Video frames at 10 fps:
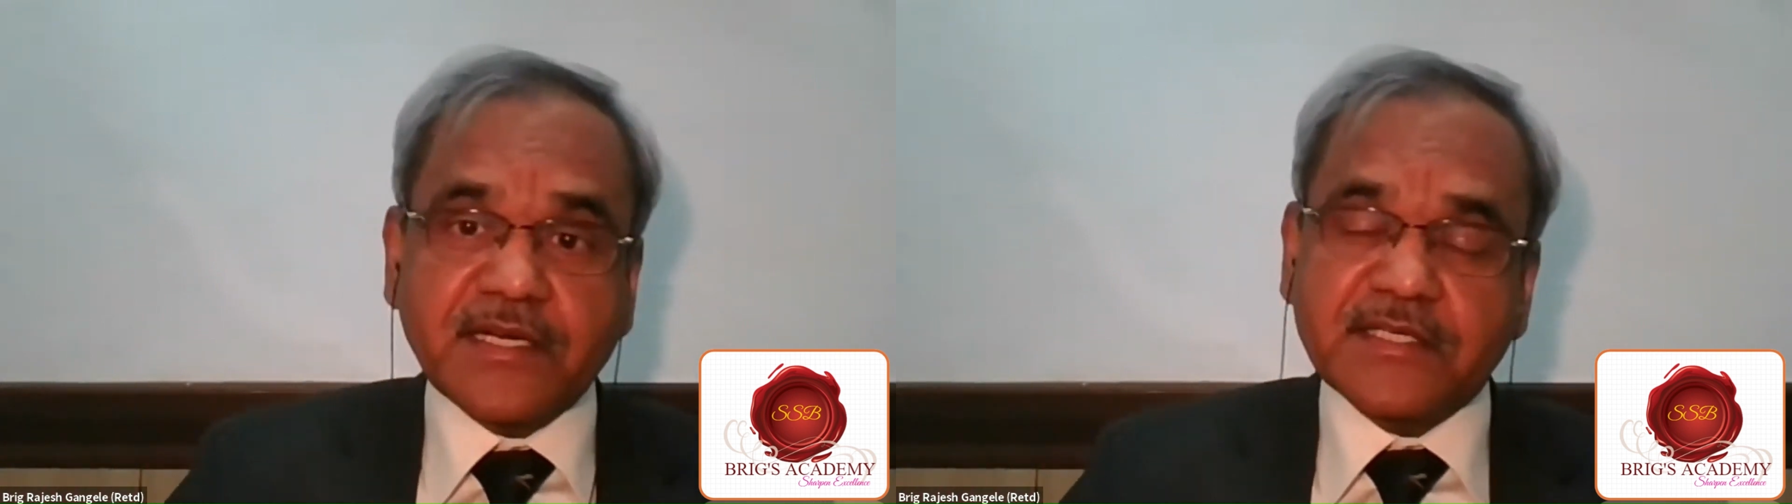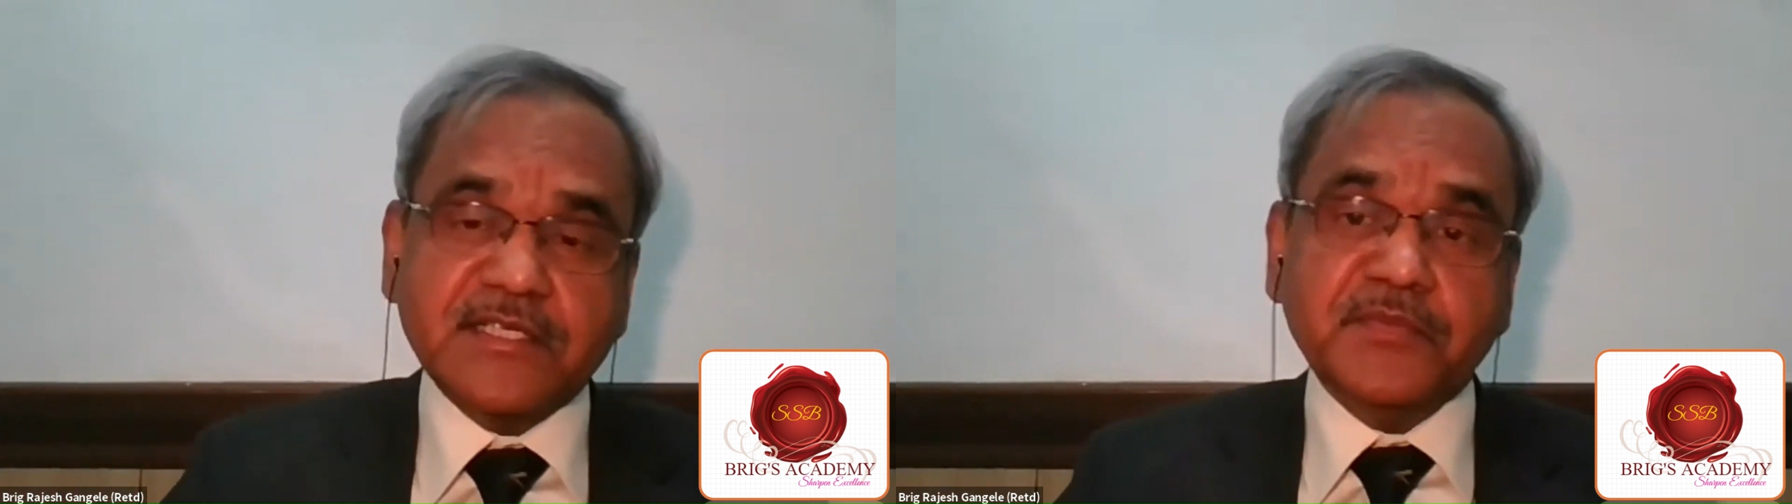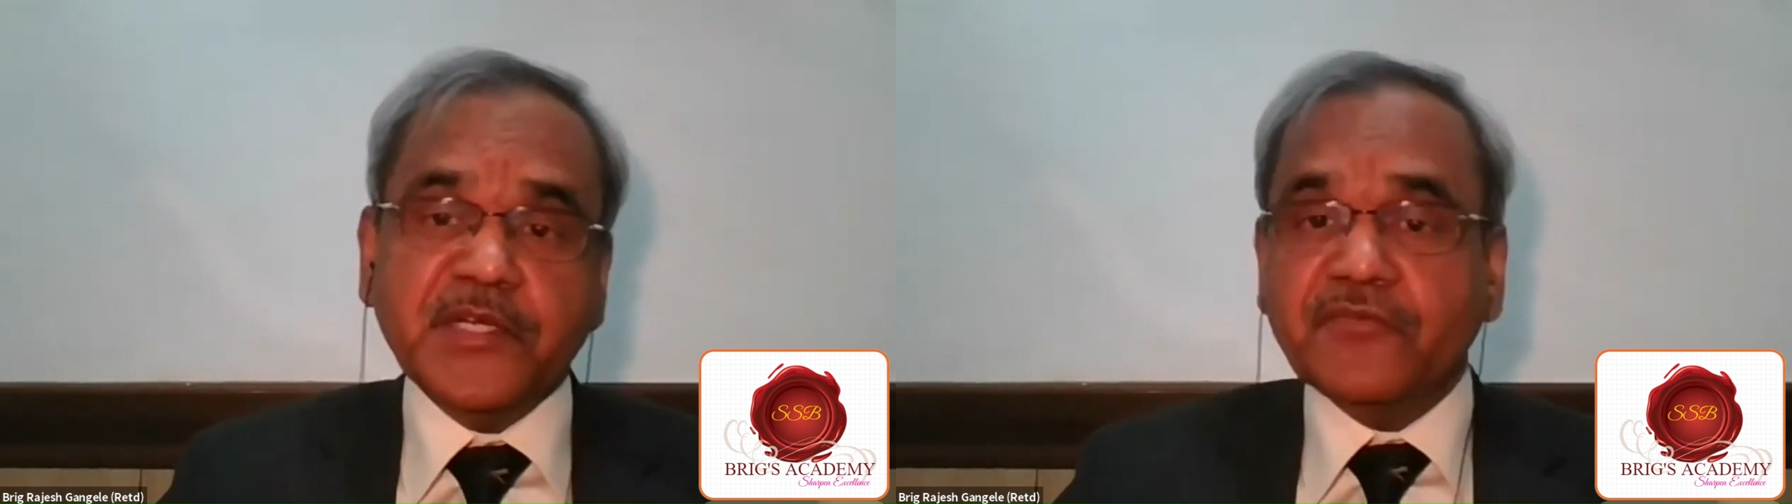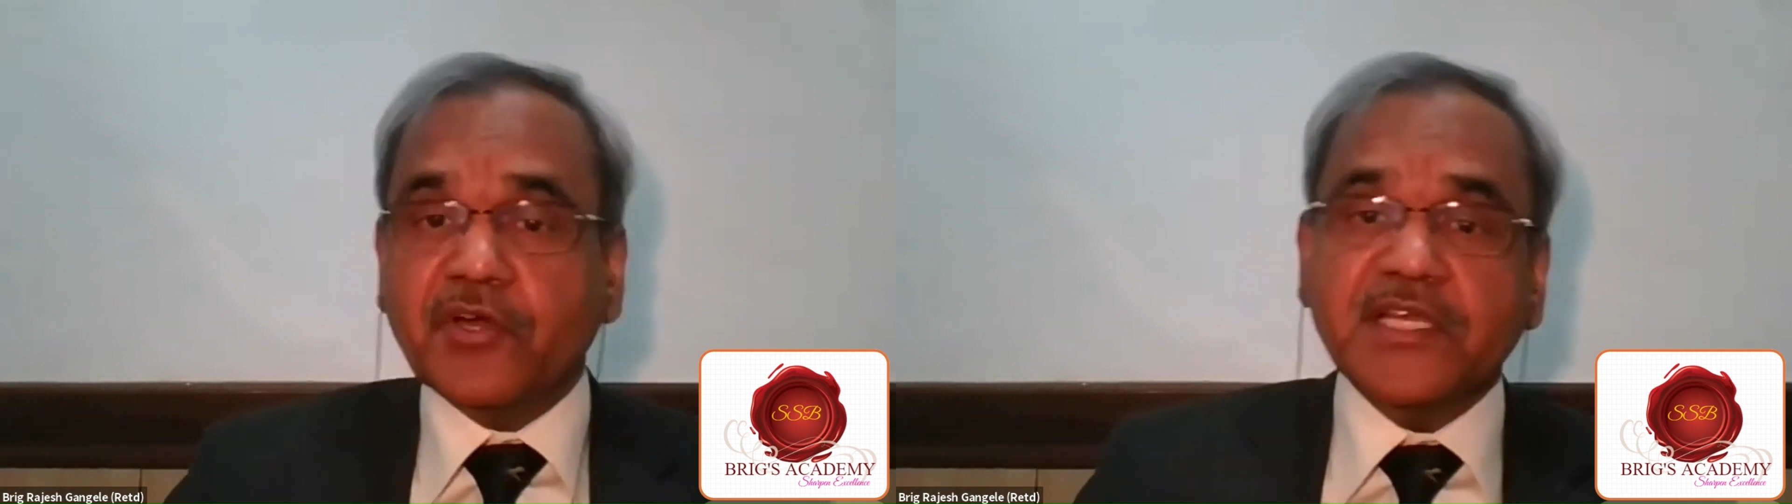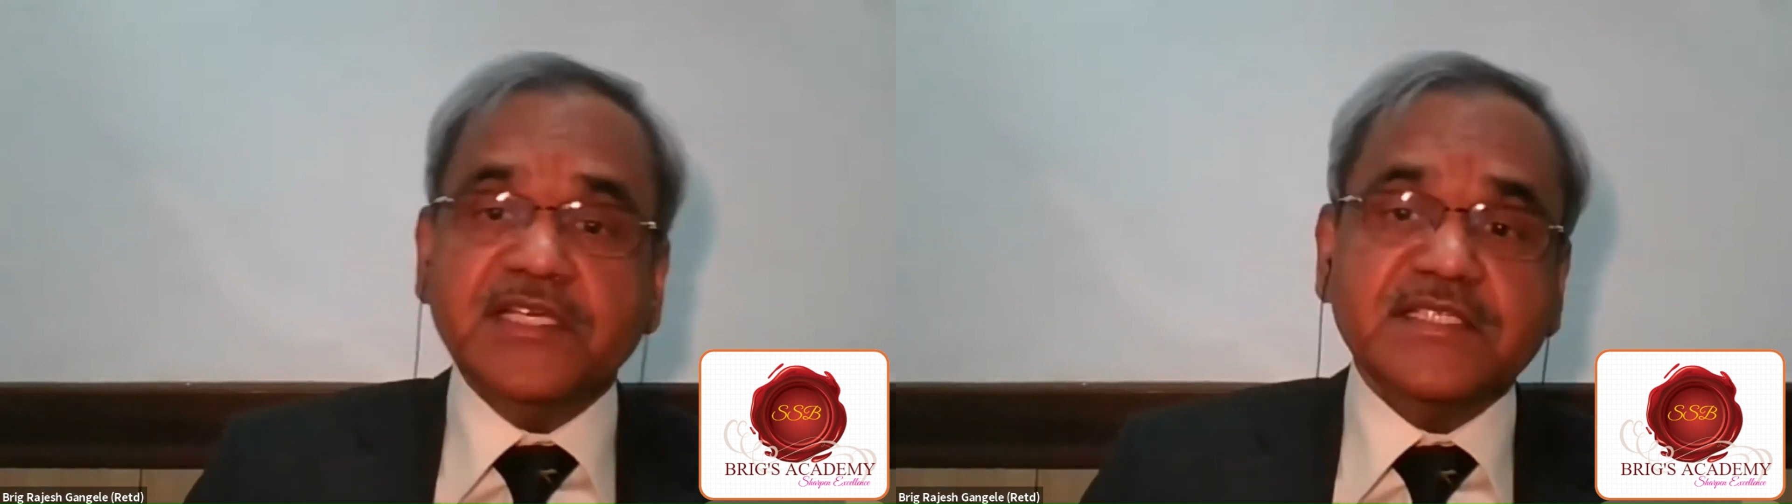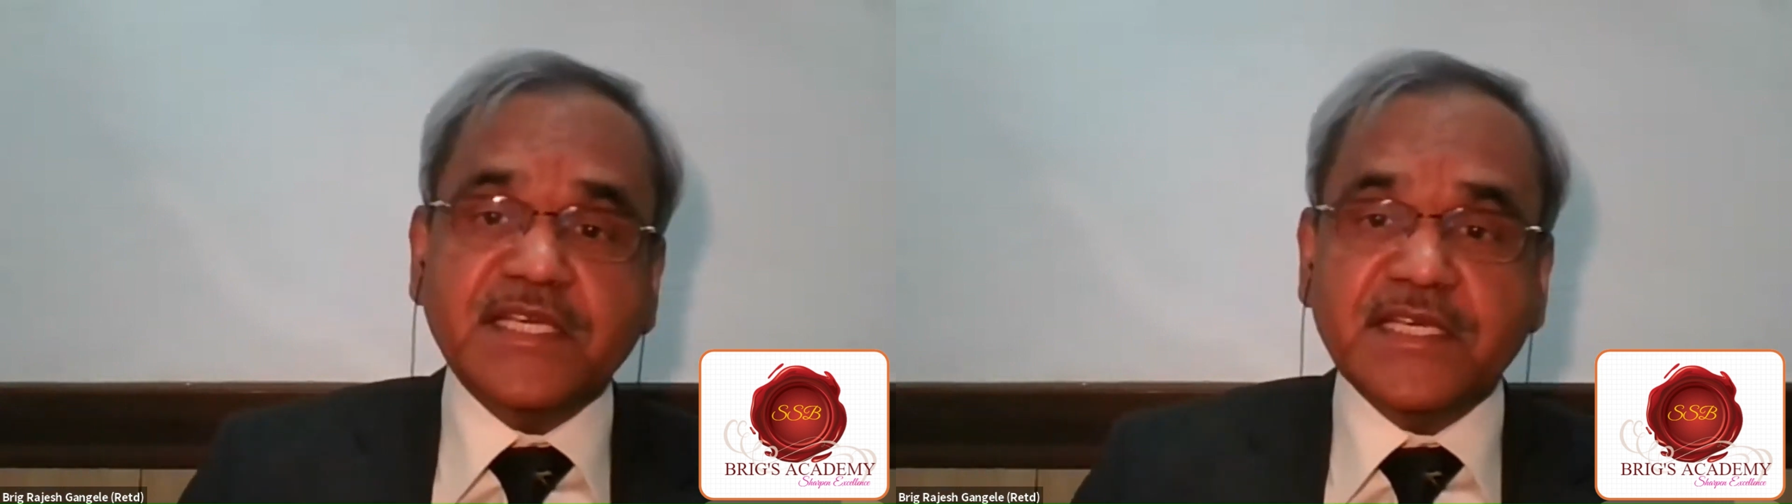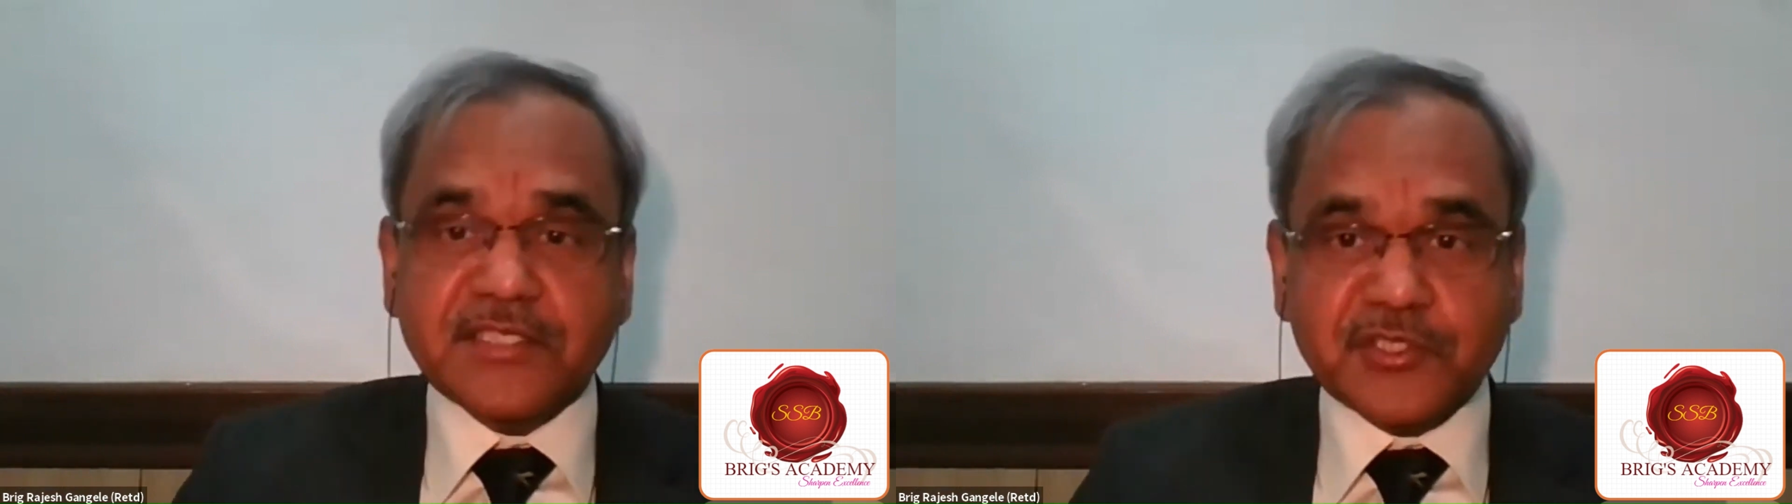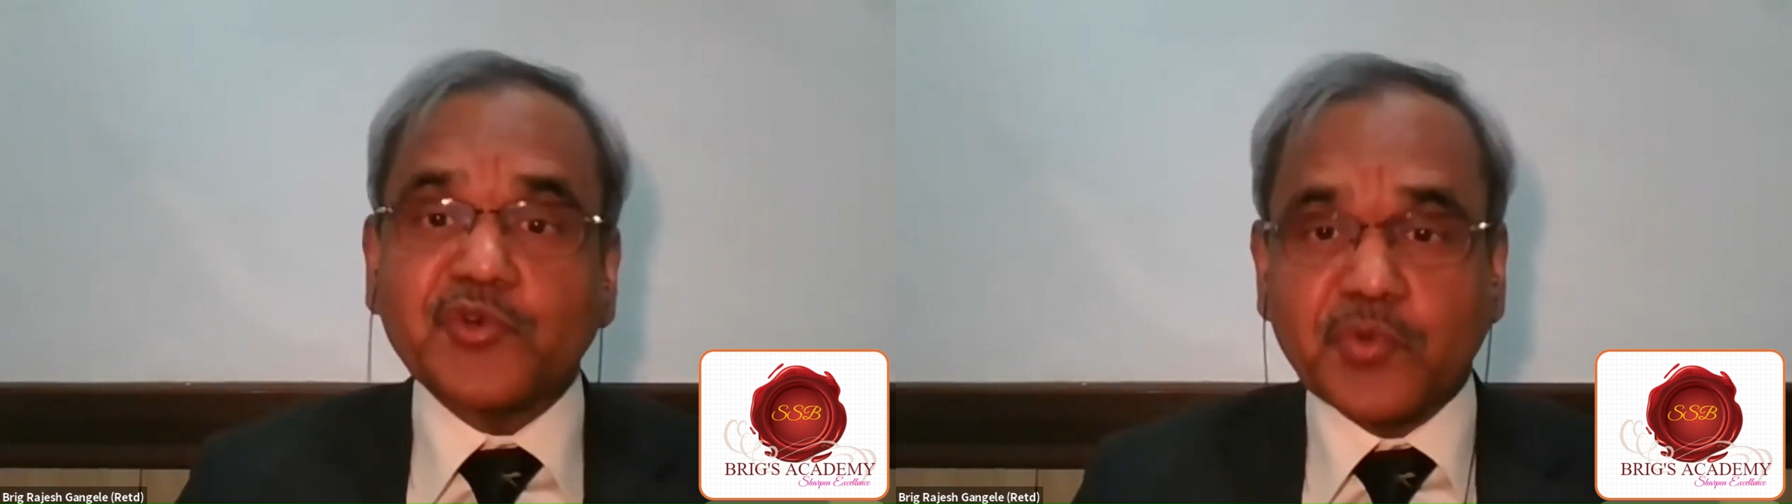doesn't mean what he is saying
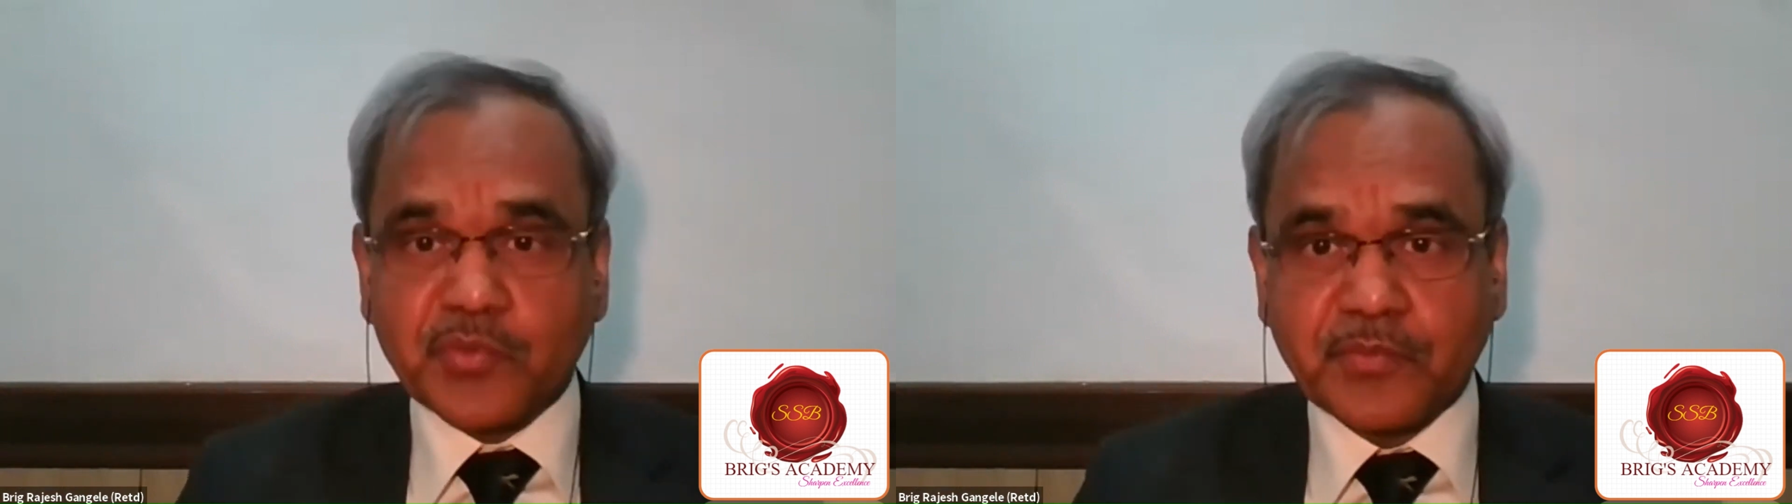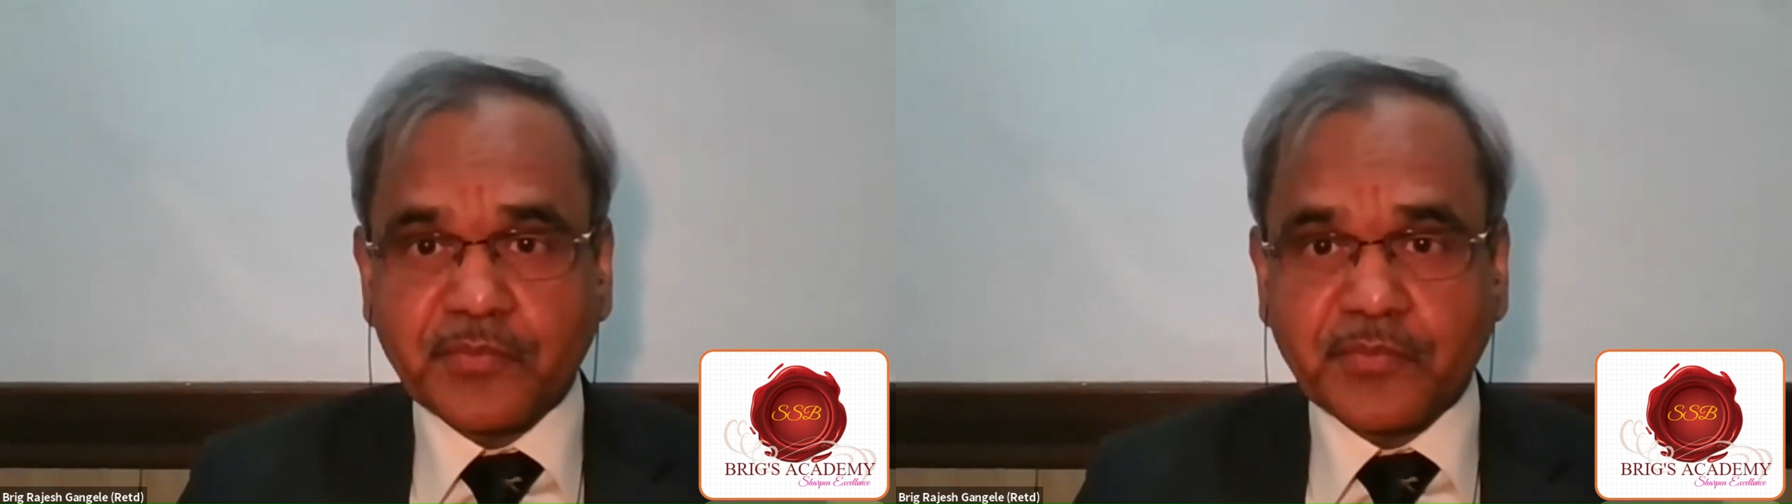is true.